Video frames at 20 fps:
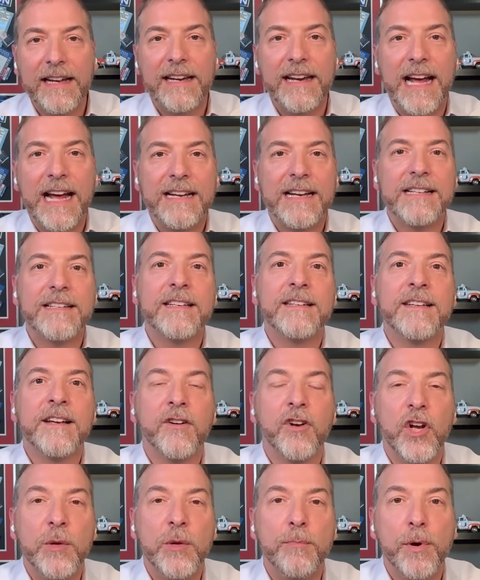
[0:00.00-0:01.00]
not
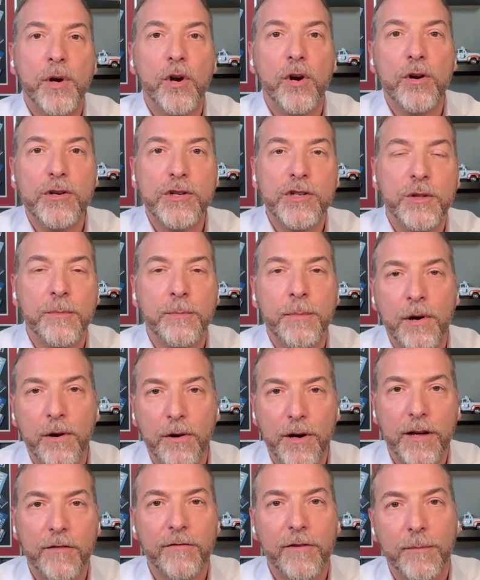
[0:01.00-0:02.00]
necessarily purge the
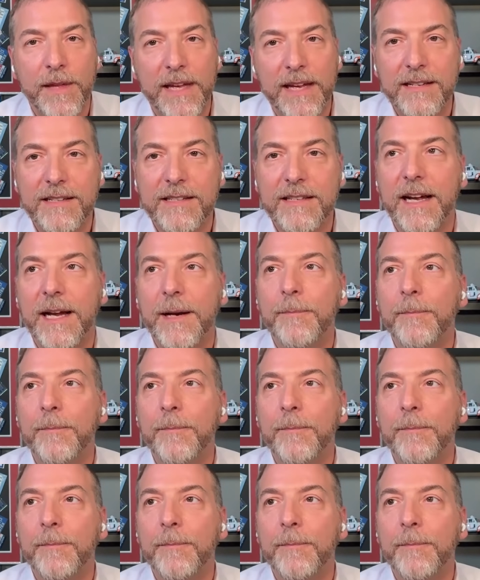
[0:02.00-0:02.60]
party from the inside.